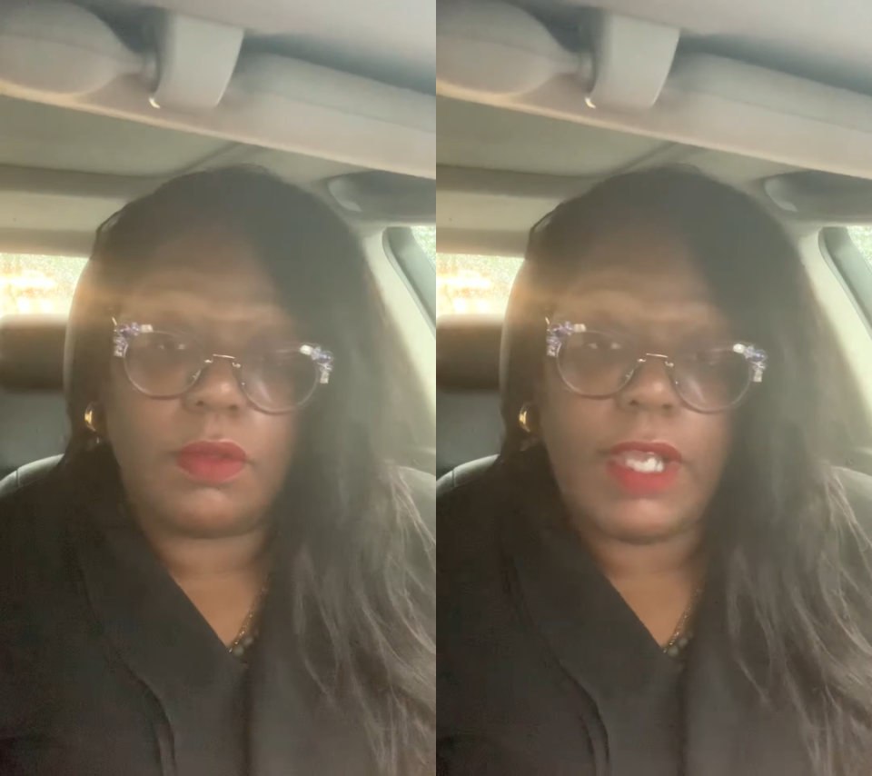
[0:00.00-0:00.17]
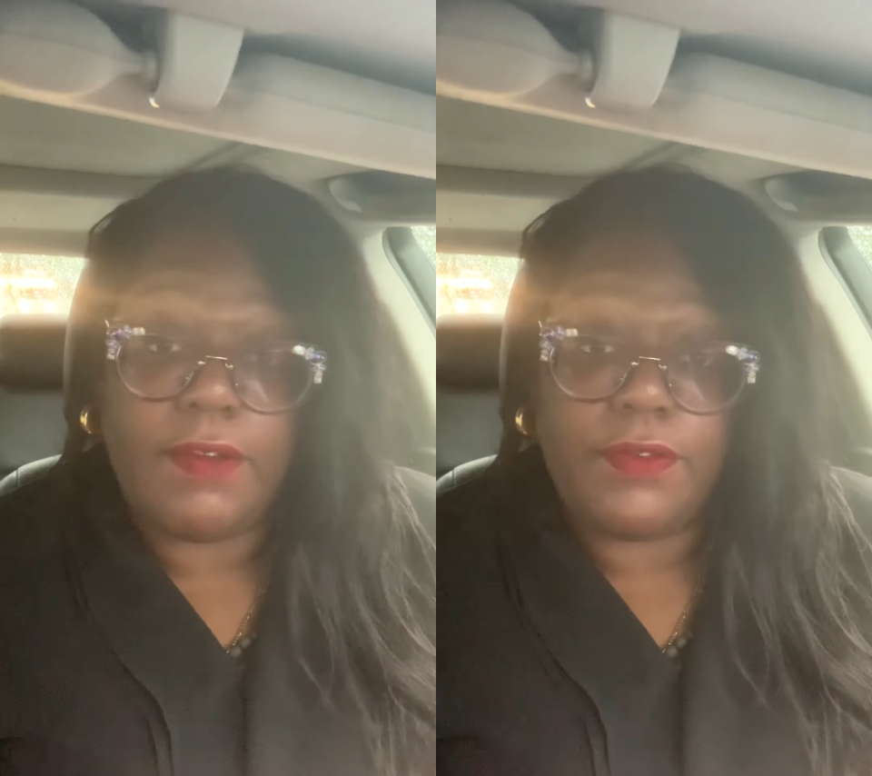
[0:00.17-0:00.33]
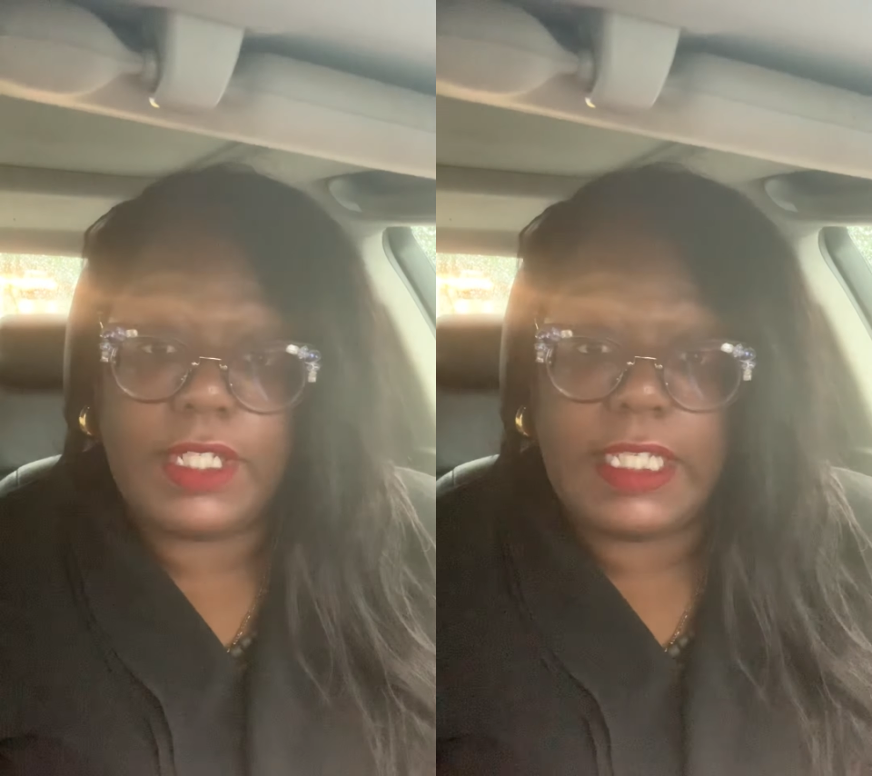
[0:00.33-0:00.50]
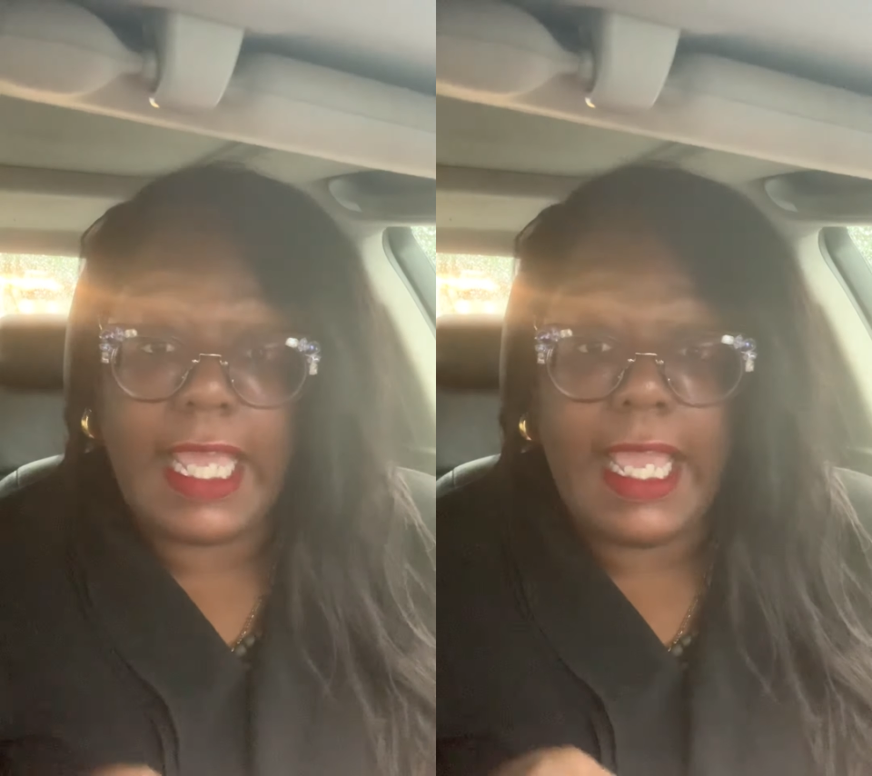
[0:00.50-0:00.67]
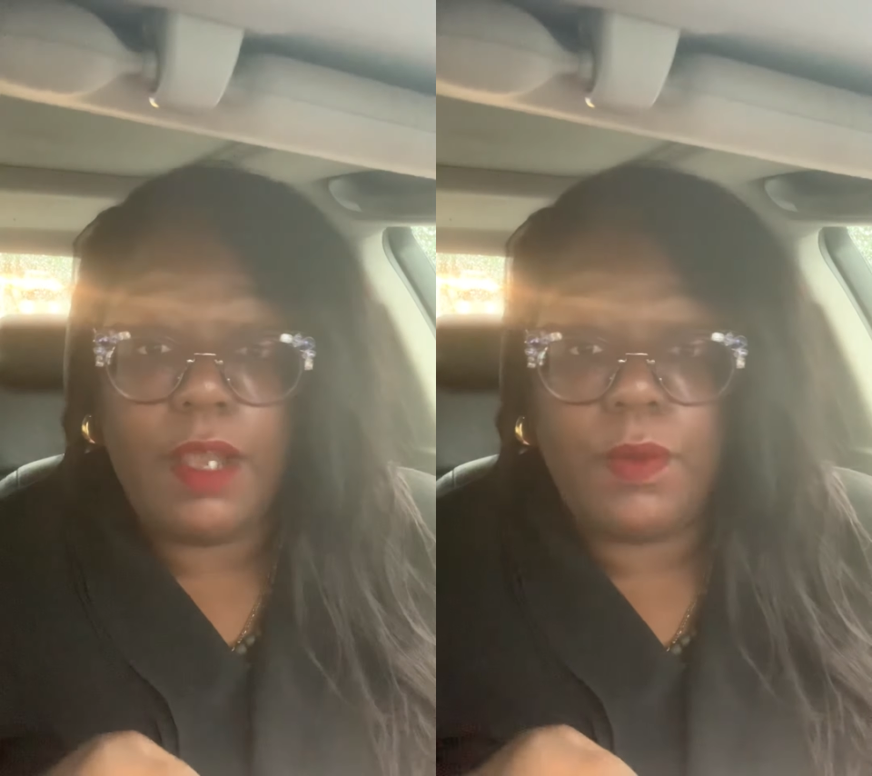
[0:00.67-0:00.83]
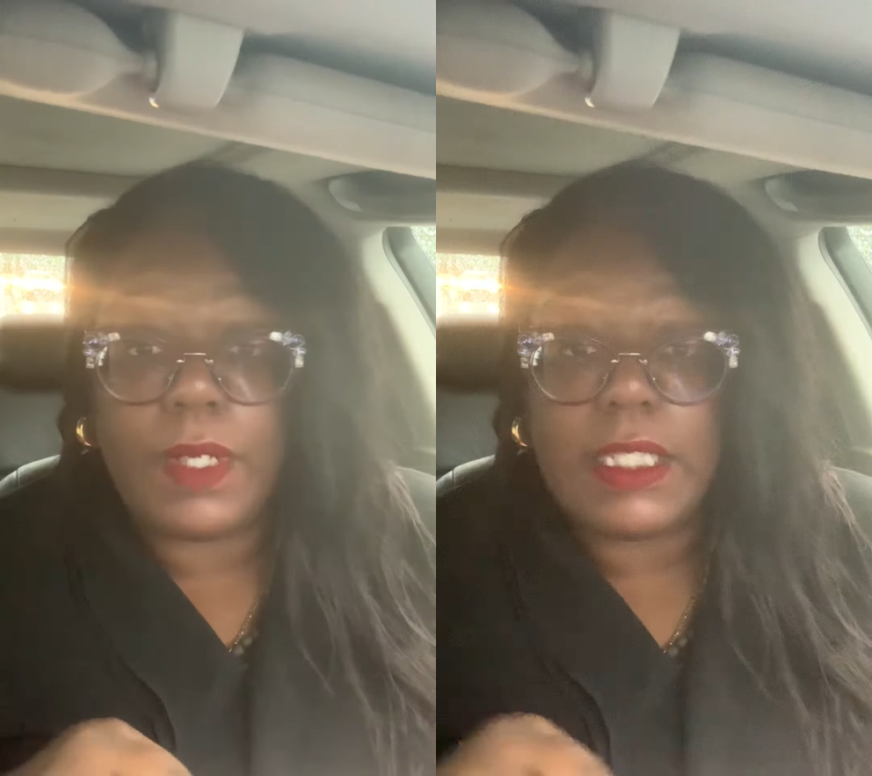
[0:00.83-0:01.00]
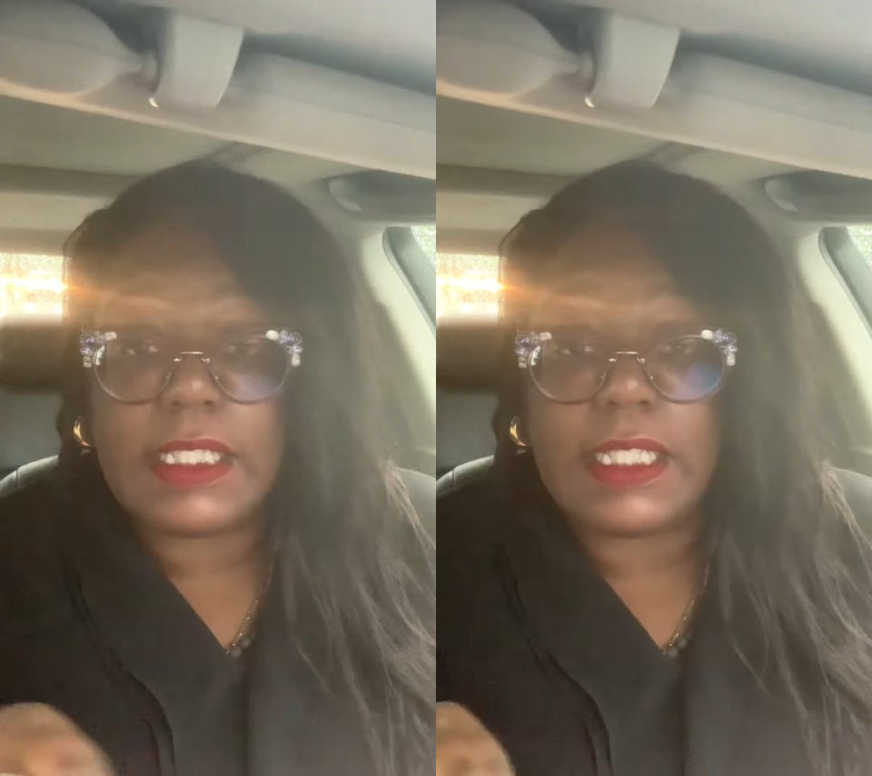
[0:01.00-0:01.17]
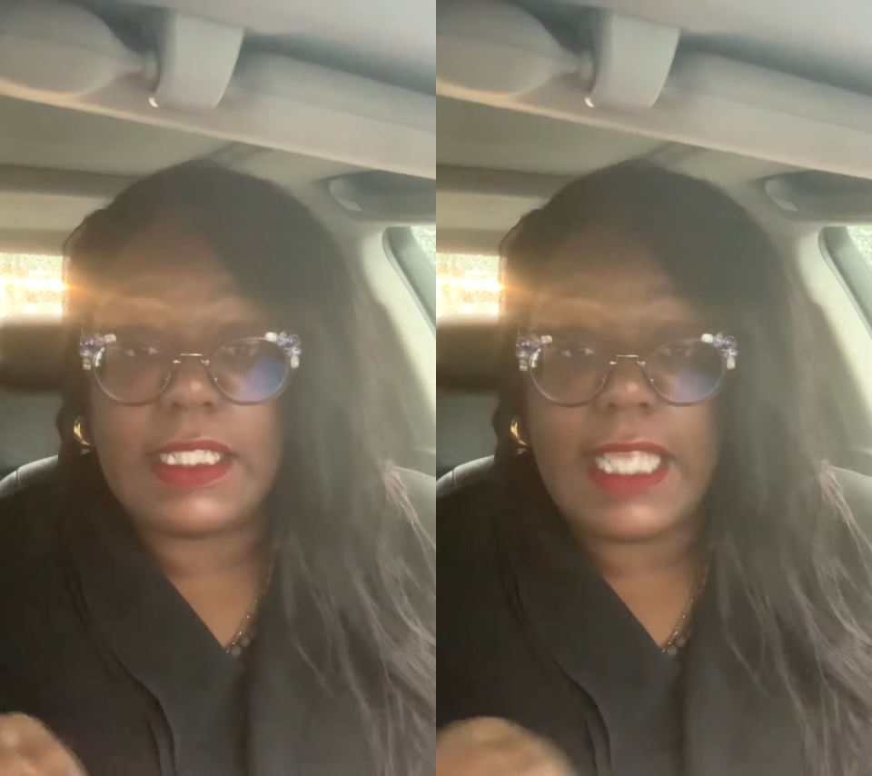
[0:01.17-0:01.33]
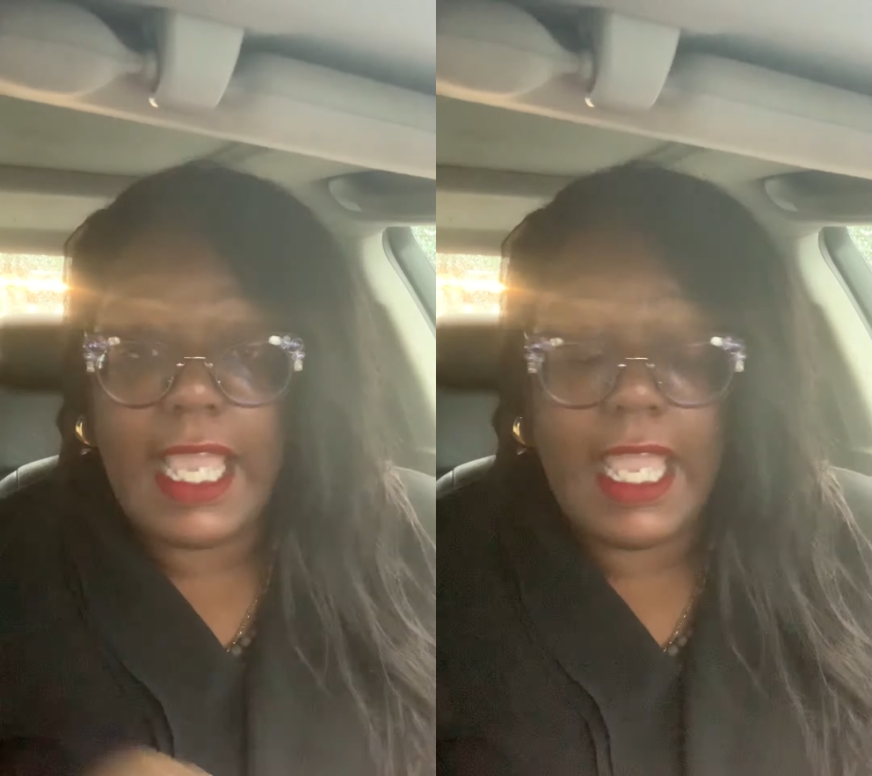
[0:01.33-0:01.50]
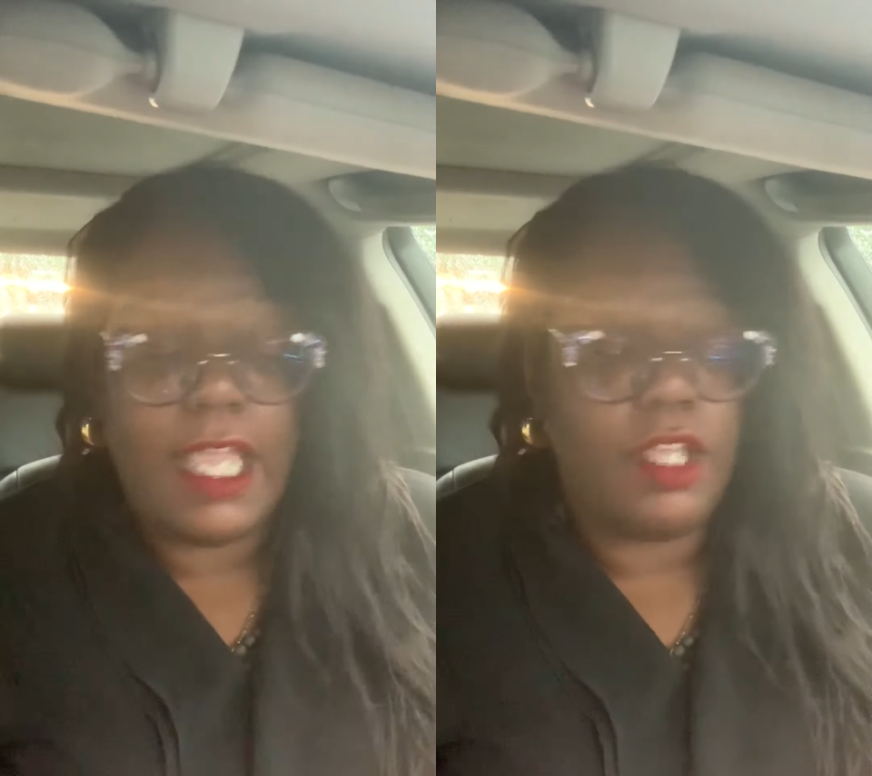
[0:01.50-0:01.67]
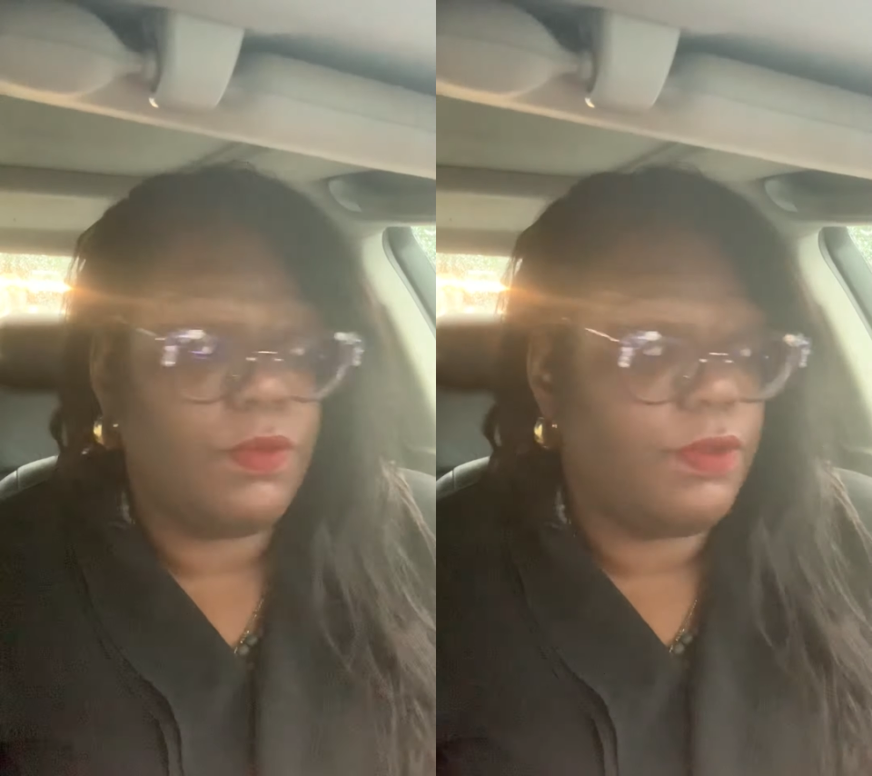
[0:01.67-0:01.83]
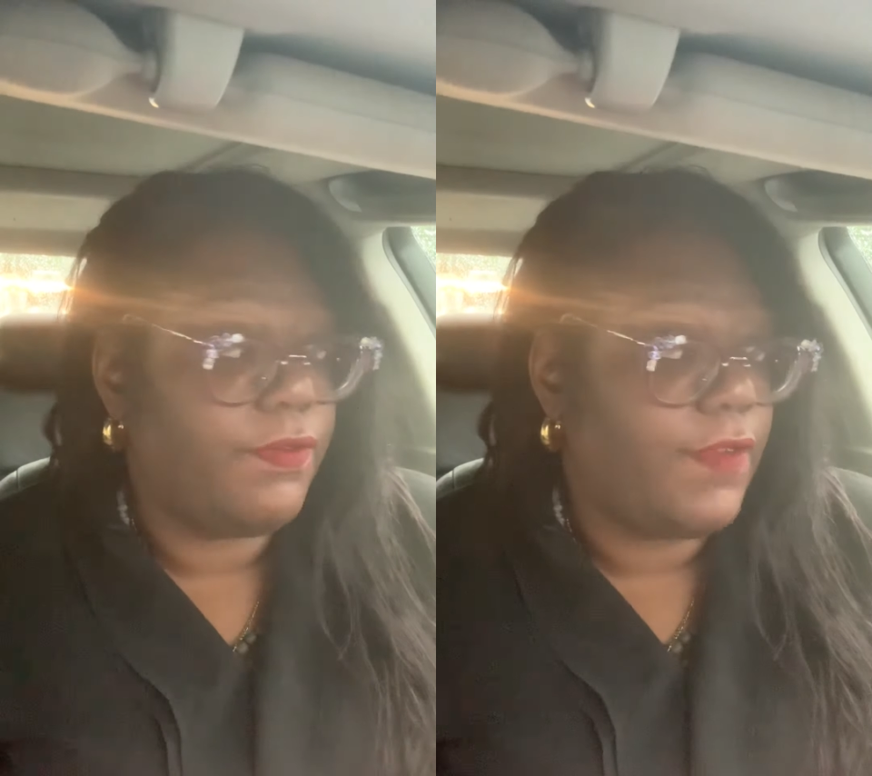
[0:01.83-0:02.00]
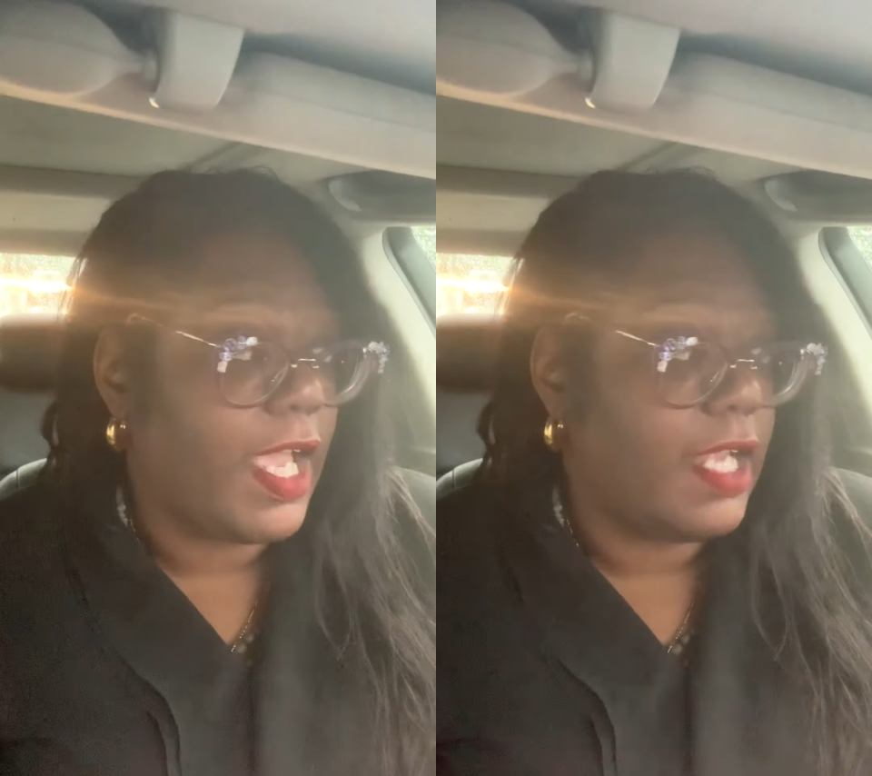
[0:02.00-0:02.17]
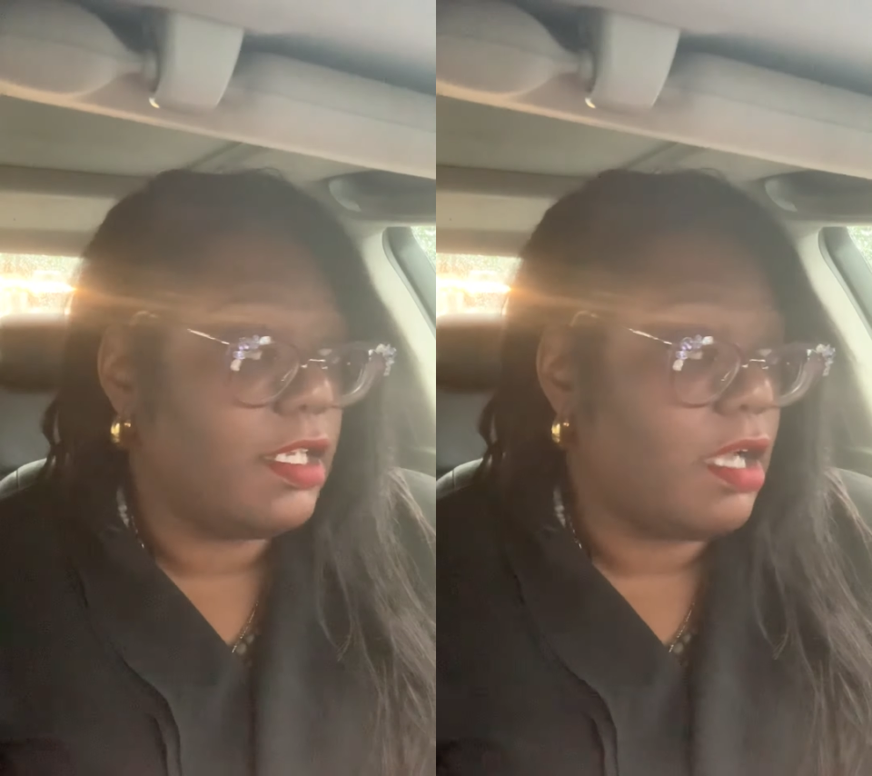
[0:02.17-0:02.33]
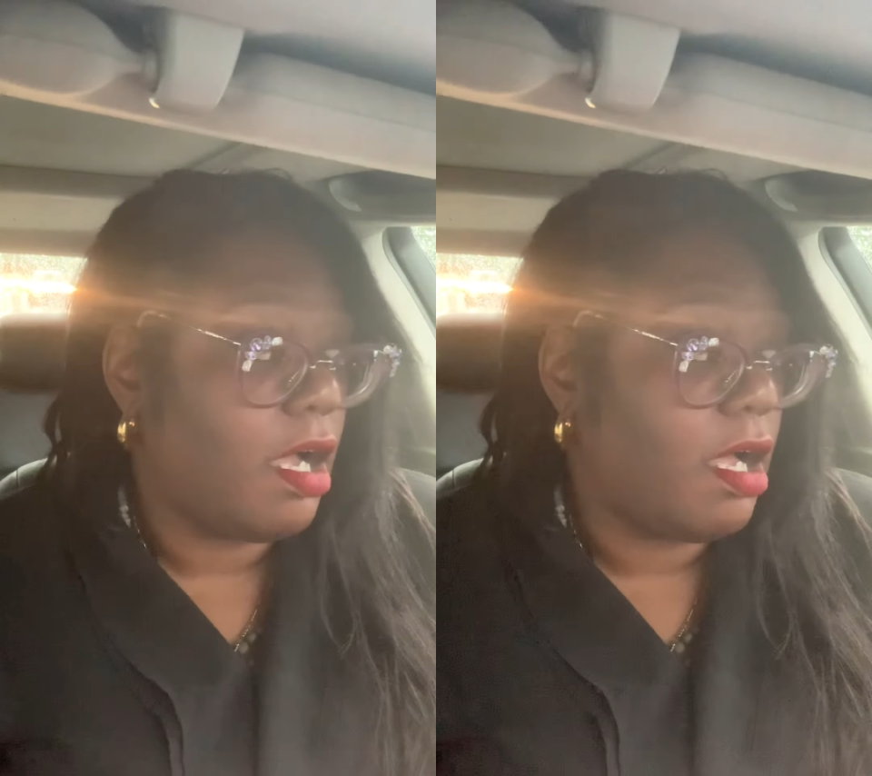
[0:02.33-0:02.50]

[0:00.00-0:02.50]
every day, once a day, you will find